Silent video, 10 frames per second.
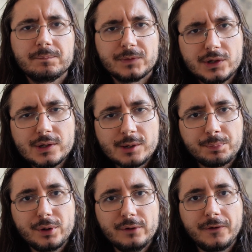The user
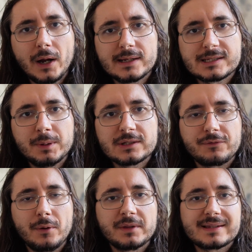profile is built
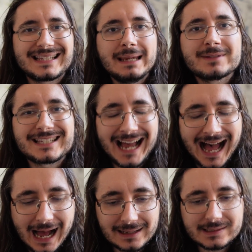from the same
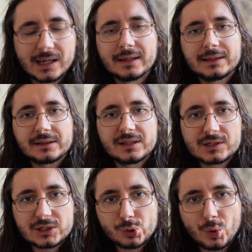tags that
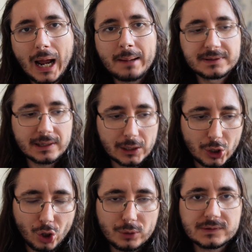describe the
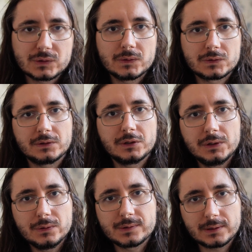content the
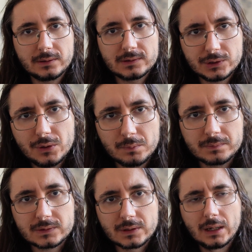user
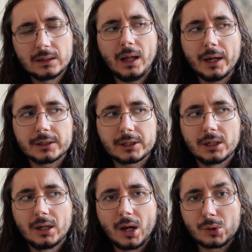consumes, like
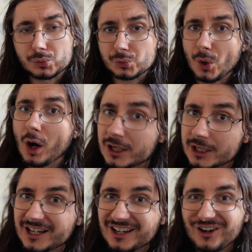rock
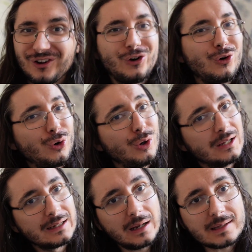or
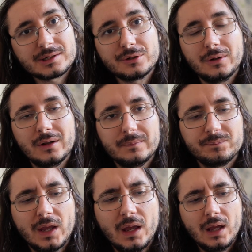classical.
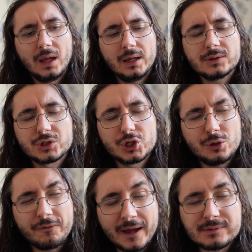In
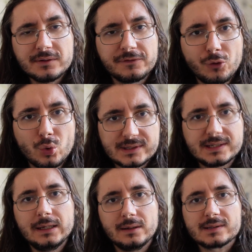two thousand
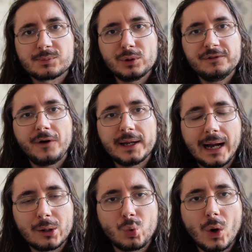fourteen, Spotify
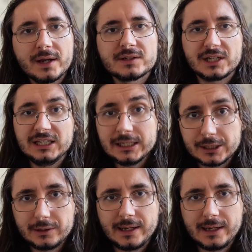acquired Echo